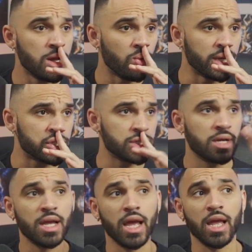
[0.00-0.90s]
which
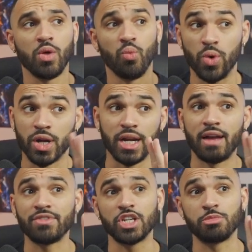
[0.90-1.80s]
we're going to
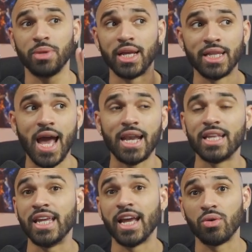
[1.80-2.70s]
have to explain that in
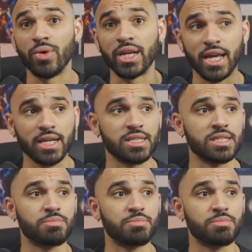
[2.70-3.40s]
the echoing nexus,